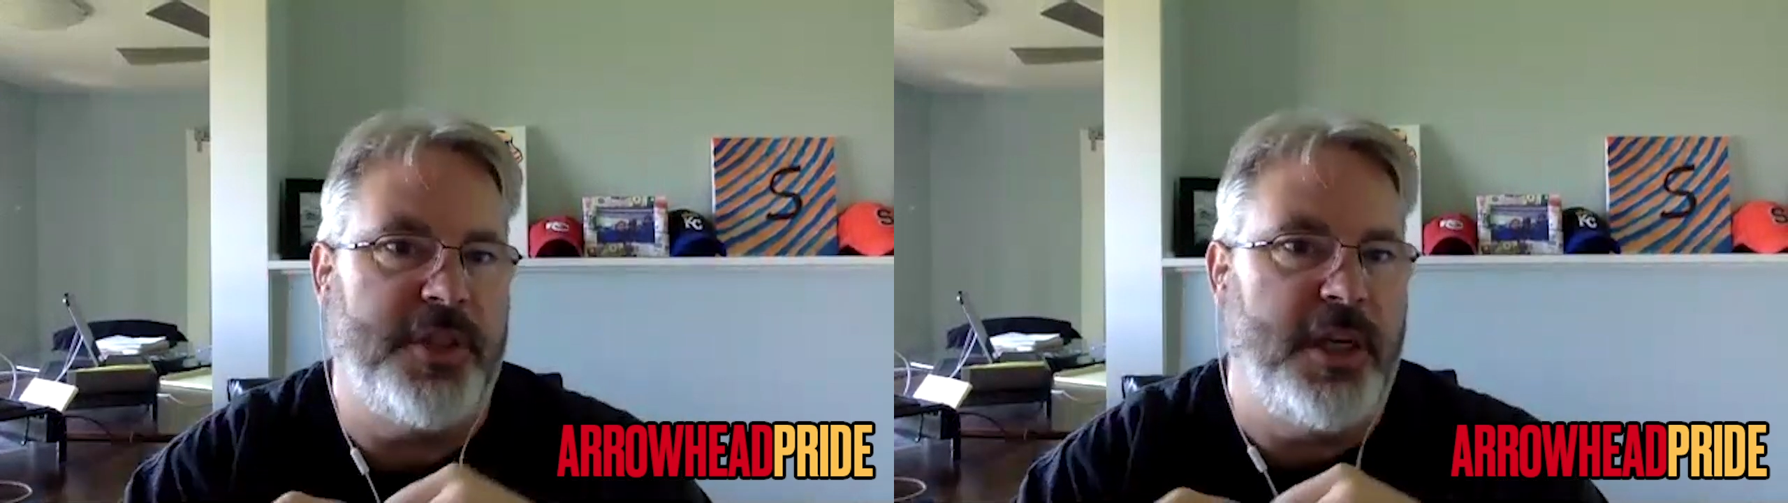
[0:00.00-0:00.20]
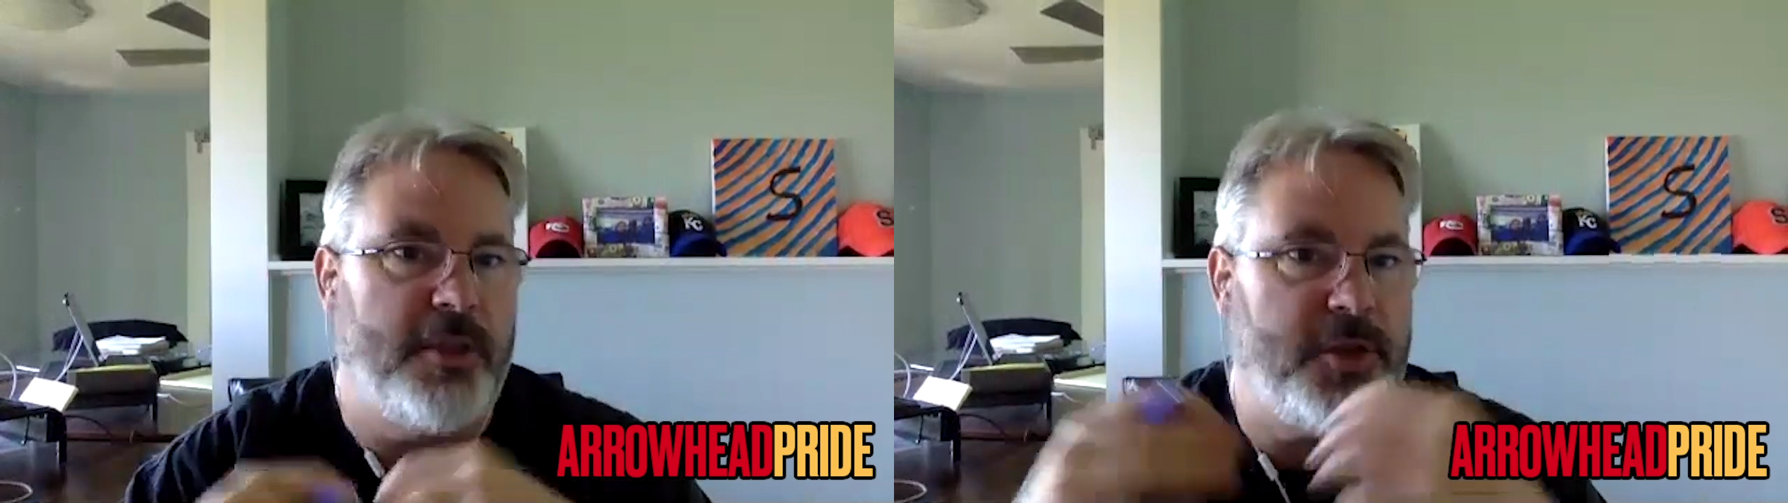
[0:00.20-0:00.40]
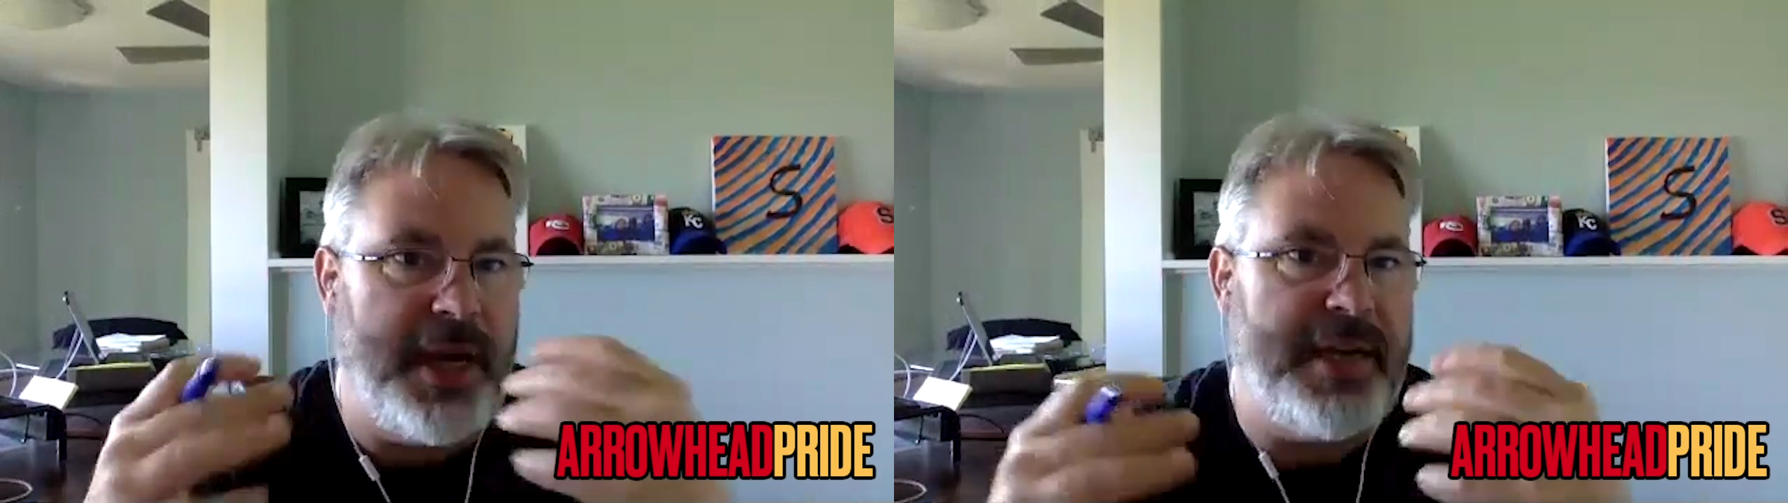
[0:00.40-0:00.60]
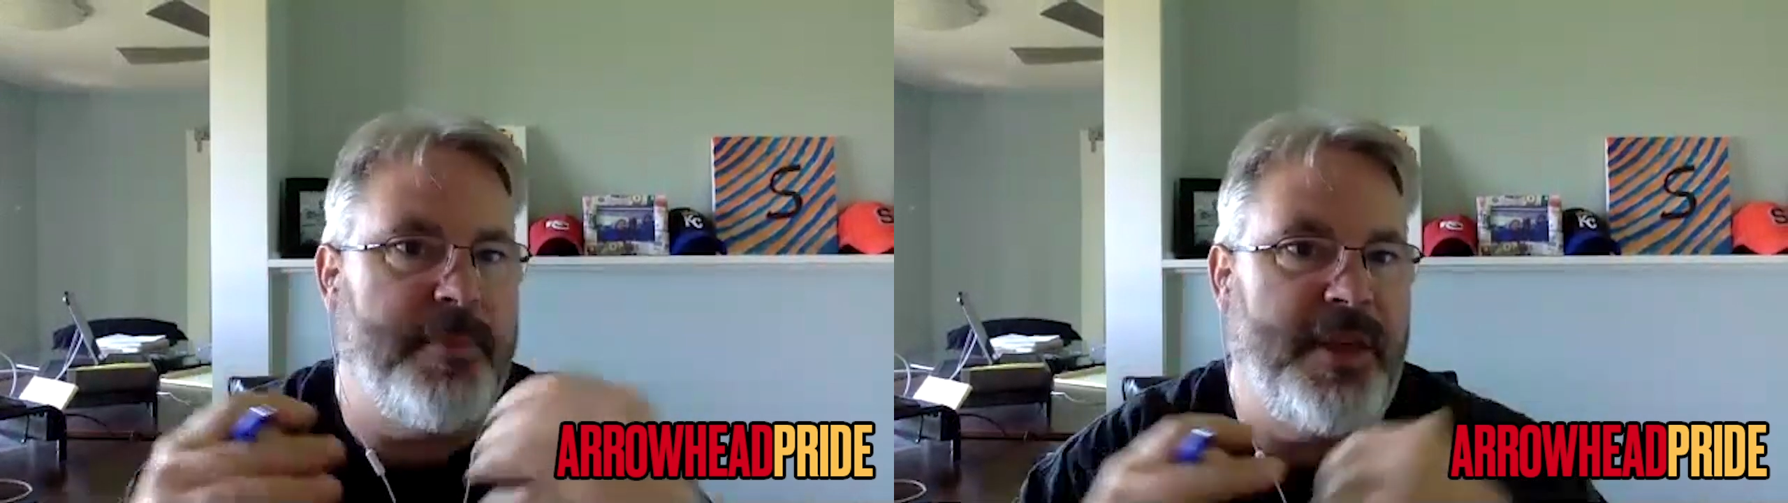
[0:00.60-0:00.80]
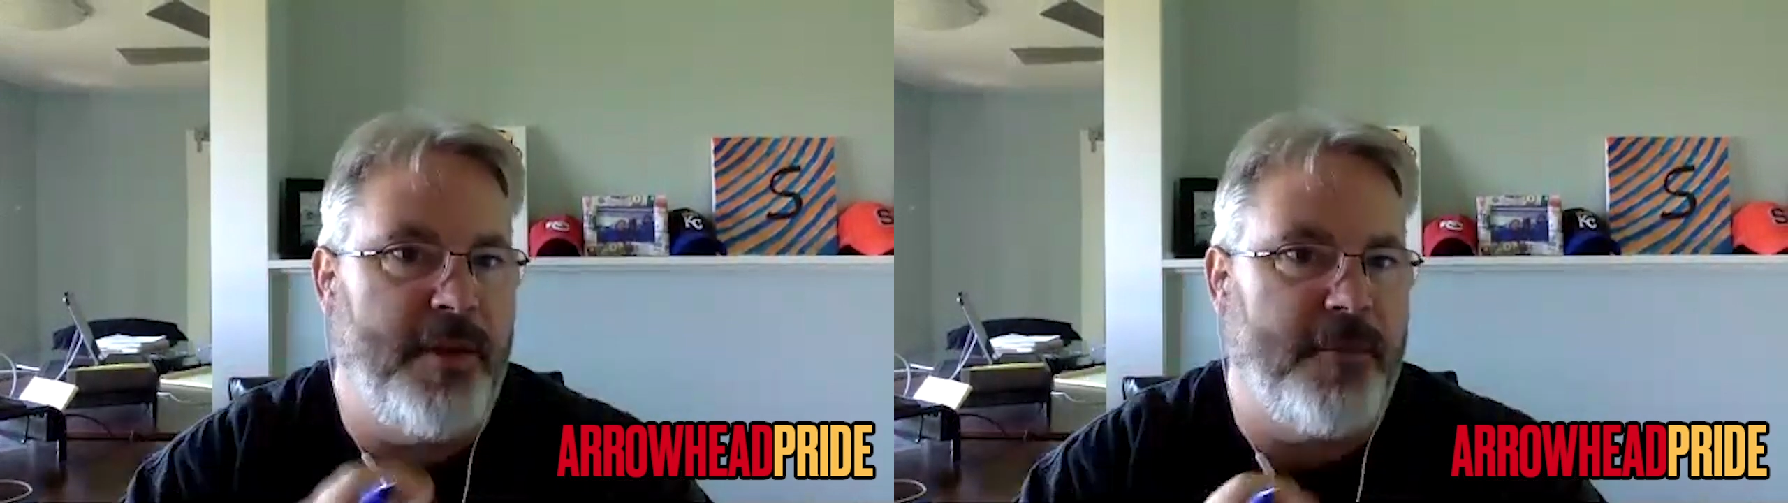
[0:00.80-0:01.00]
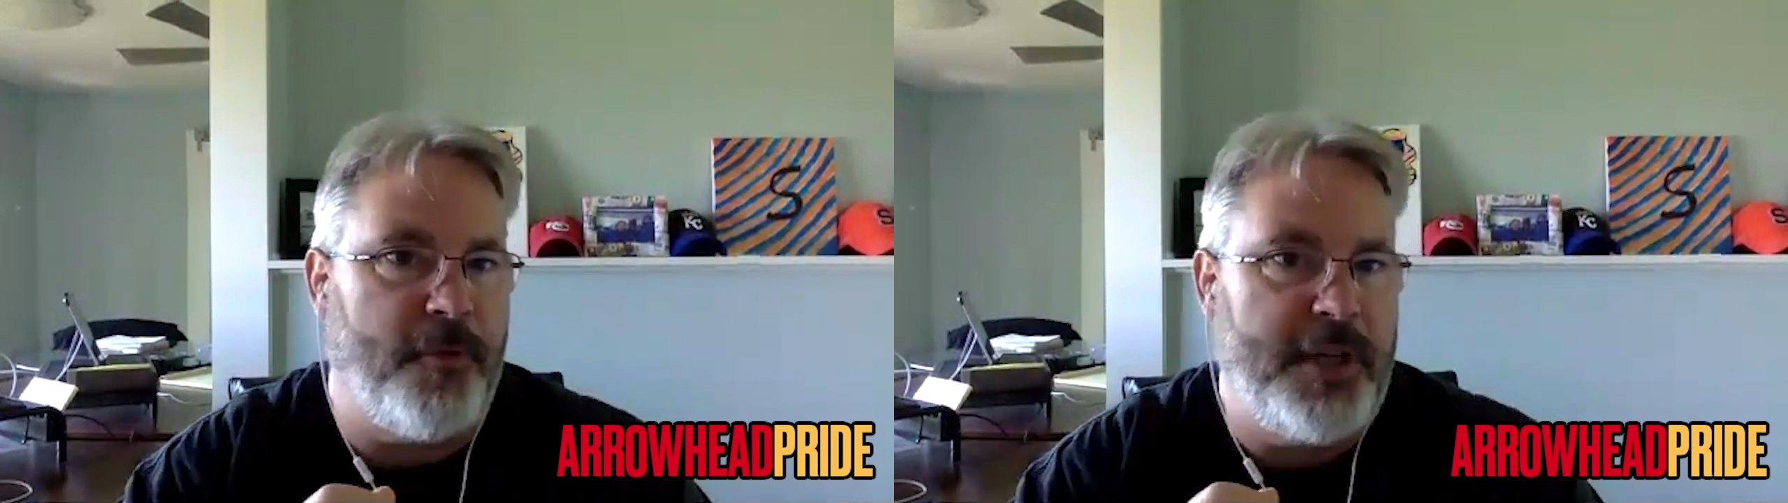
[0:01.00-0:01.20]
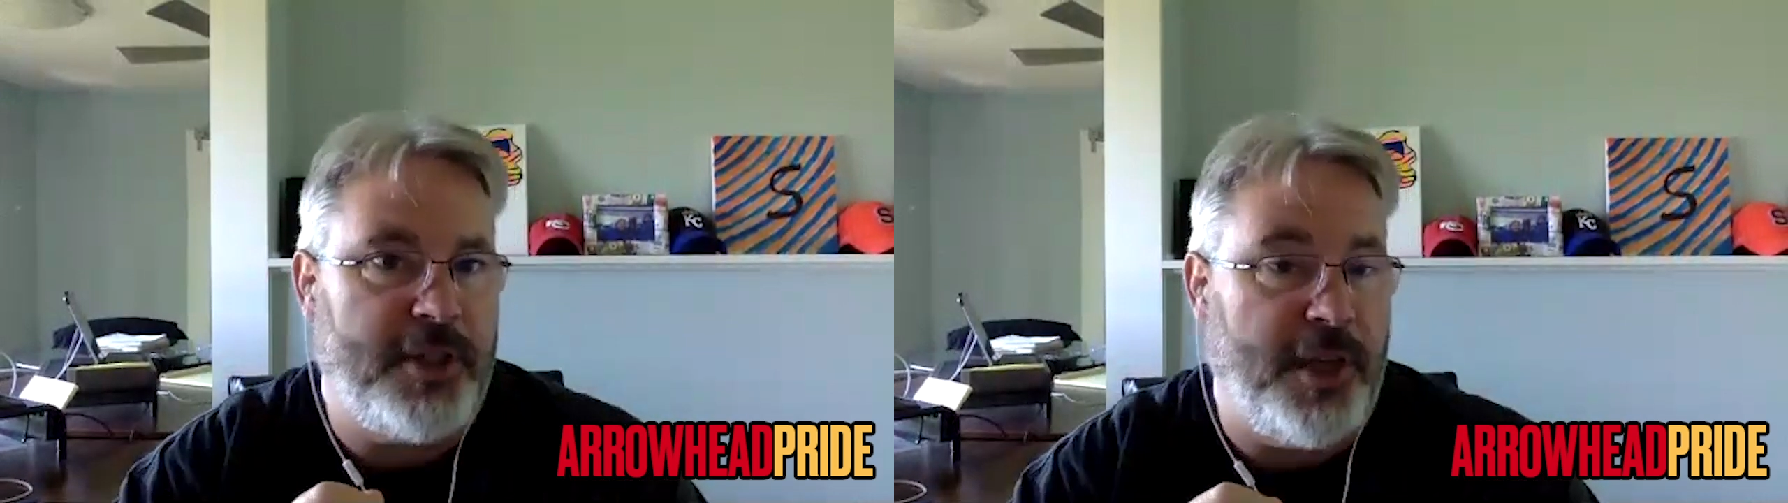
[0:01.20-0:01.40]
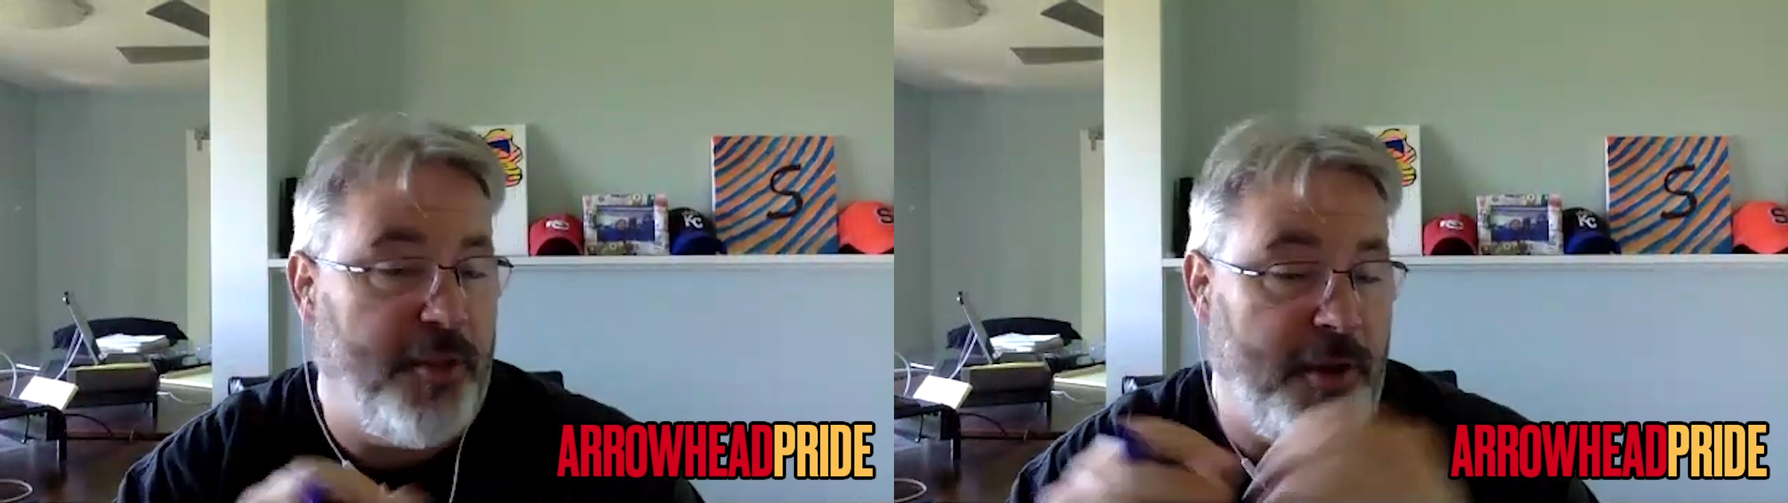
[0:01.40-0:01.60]
you know, trying to be there for
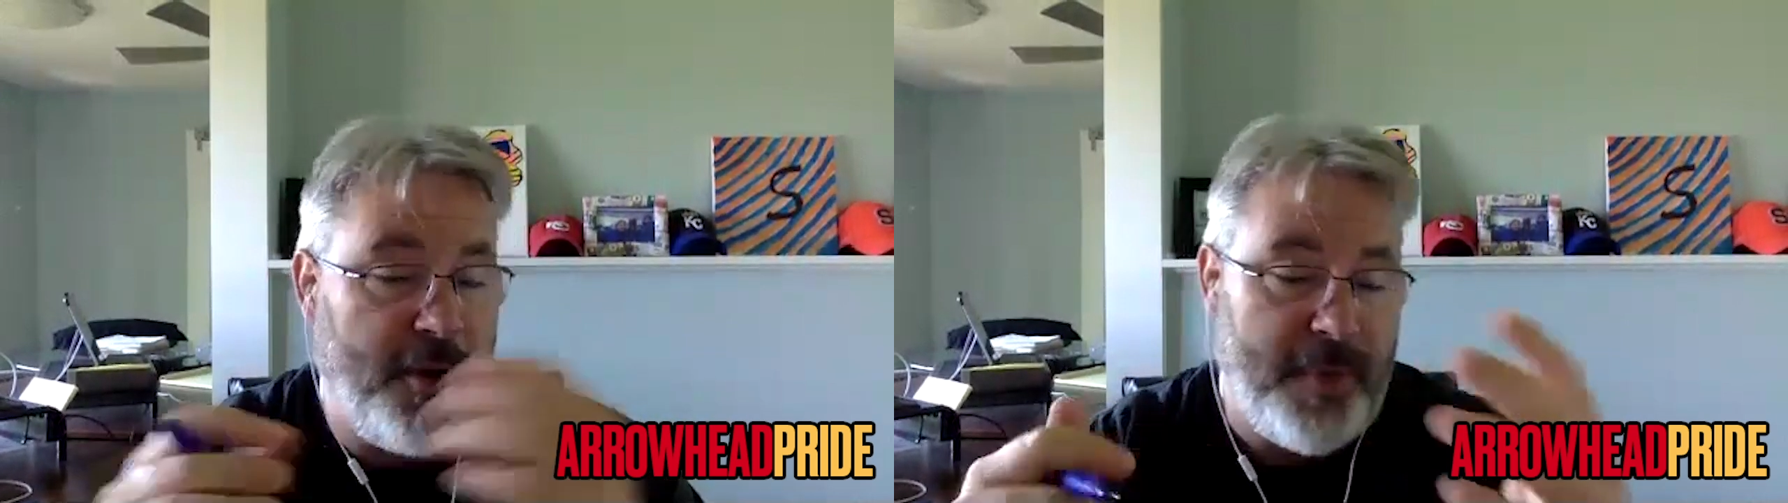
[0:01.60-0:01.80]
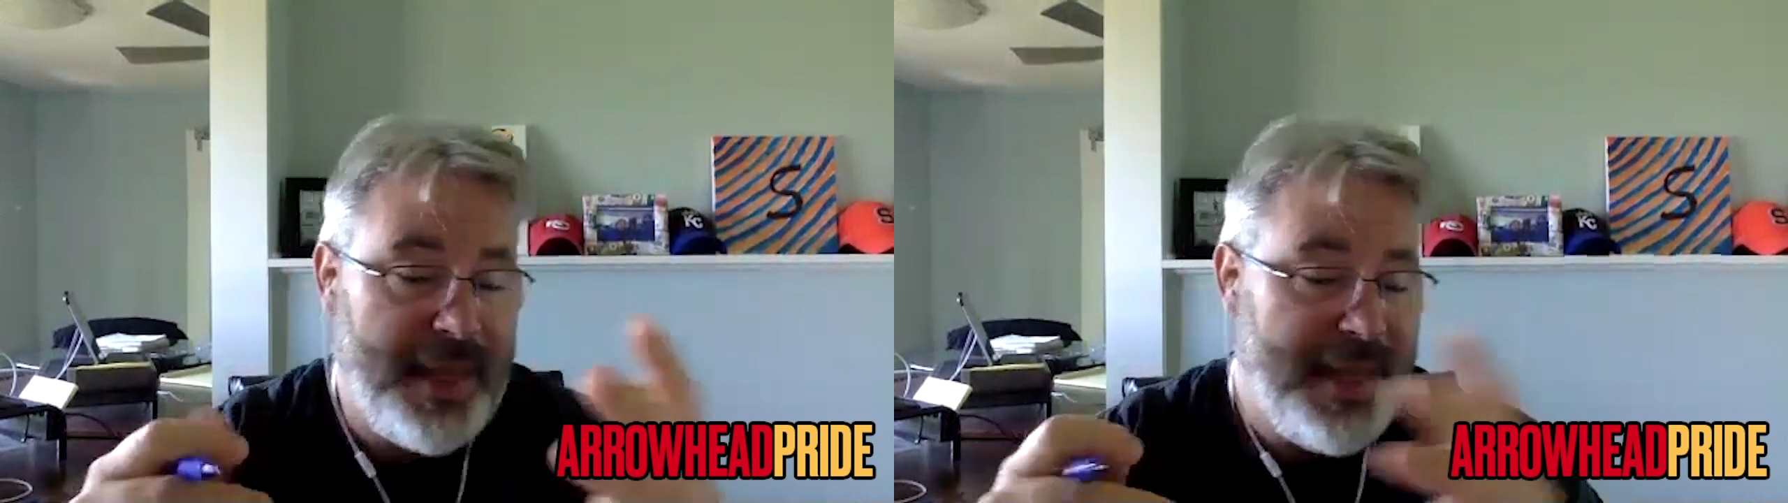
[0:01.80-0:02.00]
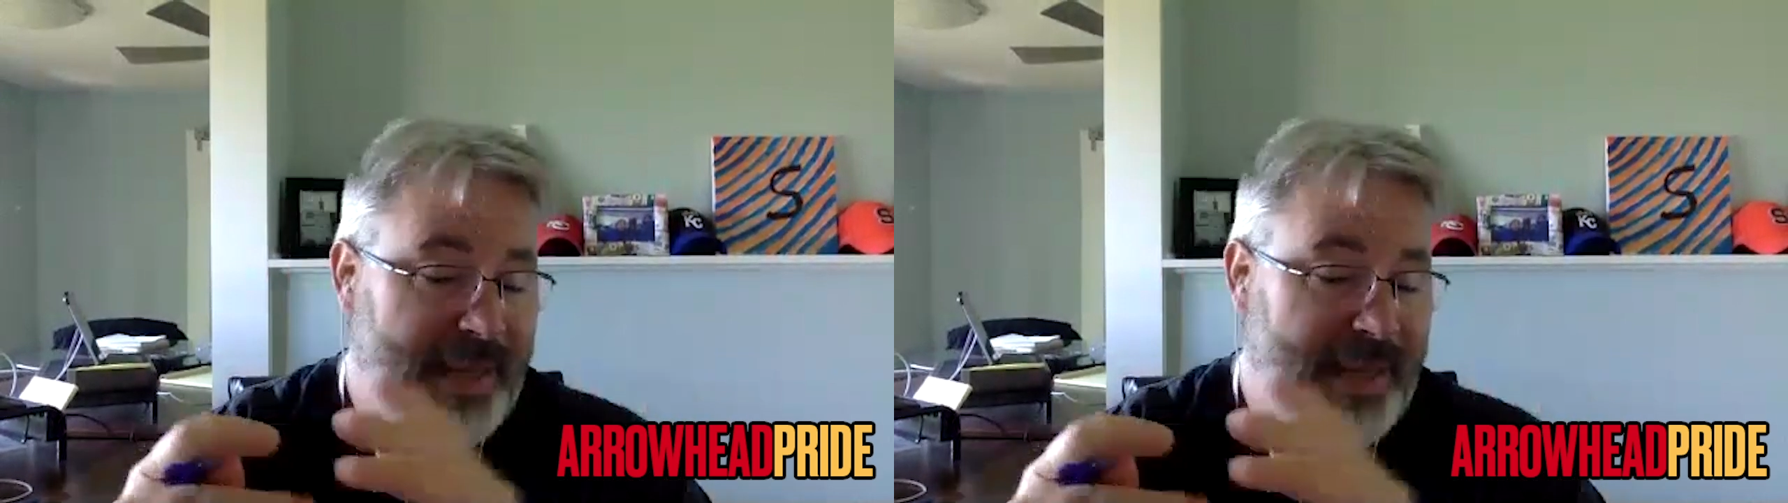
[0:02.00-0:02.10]
each other, you know,